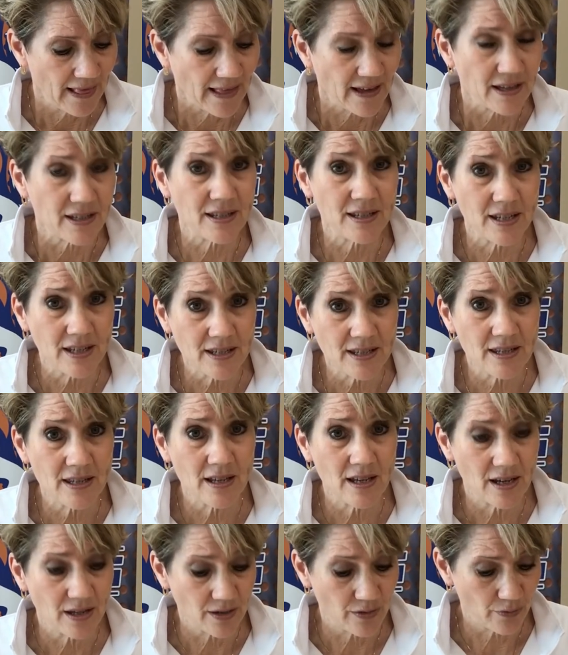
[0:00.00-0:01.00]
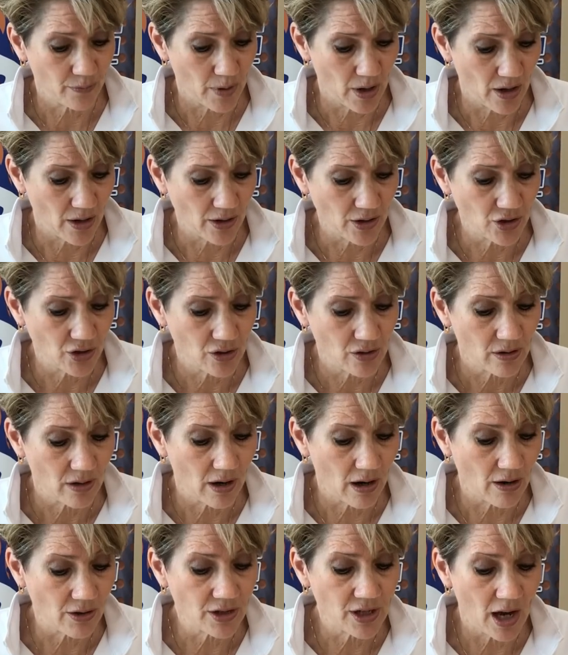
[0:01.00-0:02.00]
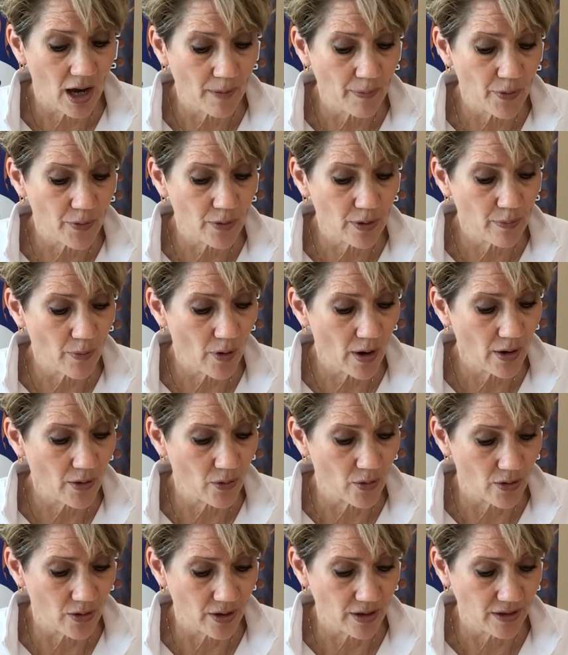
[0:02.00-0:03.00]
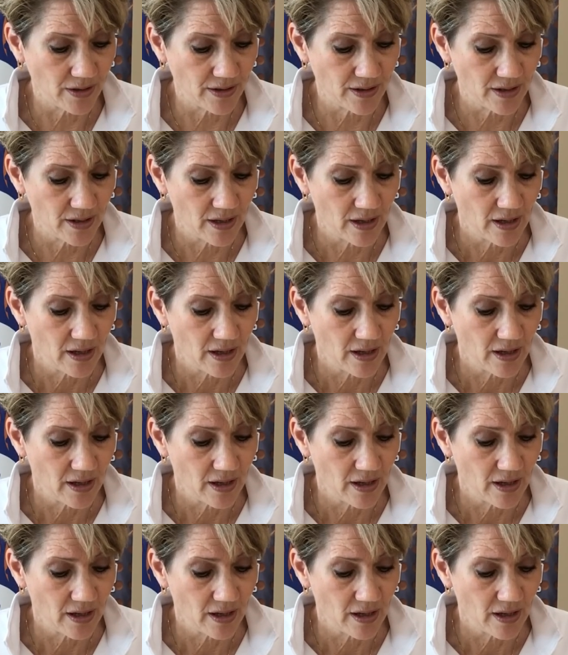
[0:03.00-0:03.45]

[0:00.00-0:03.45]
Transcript: Since the end of March, our top 3 priorities